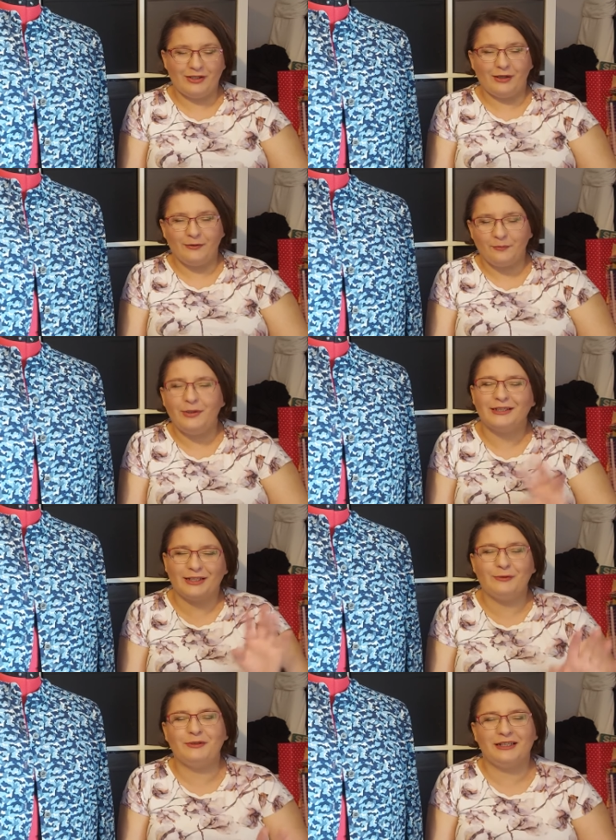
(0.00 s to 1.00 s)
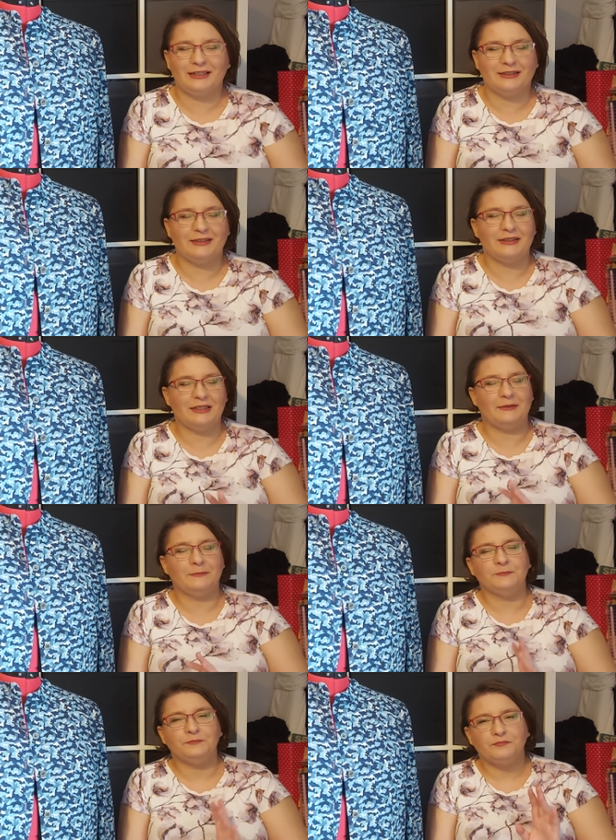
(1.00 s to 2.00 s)
time, but I will get it done.
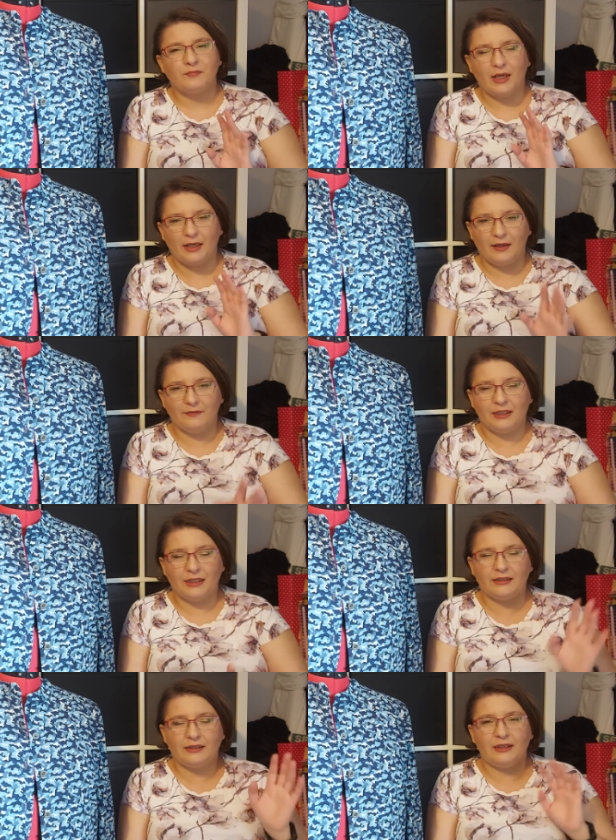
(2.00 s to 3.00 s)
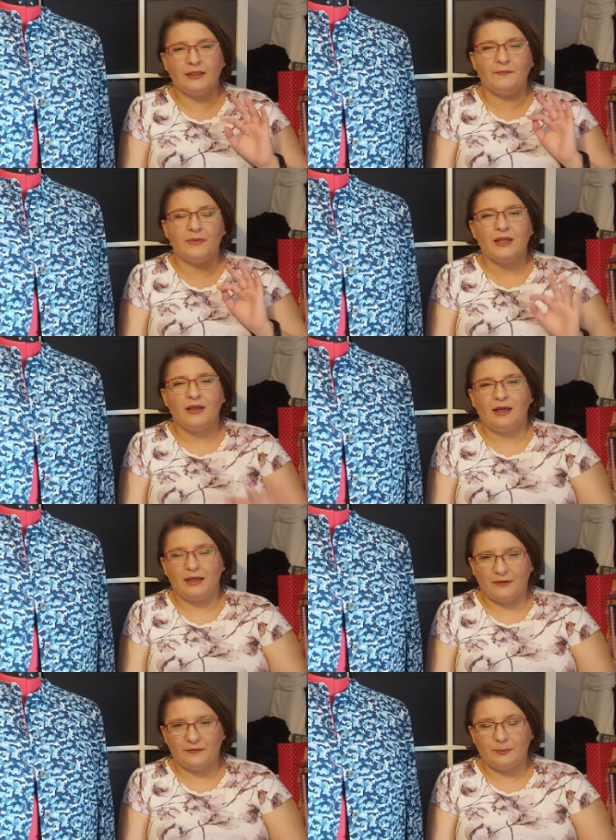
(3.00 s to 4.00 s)
I have the idea, I
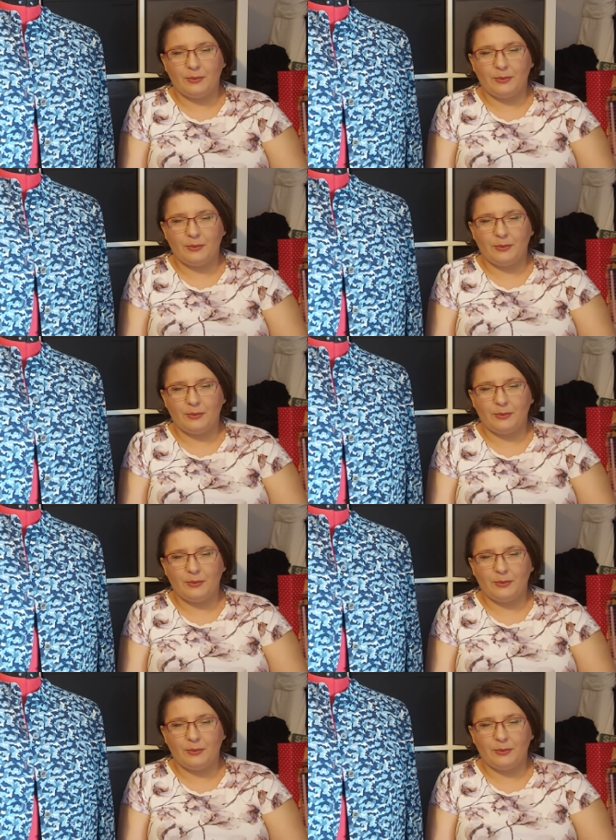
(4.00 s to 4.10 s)
have the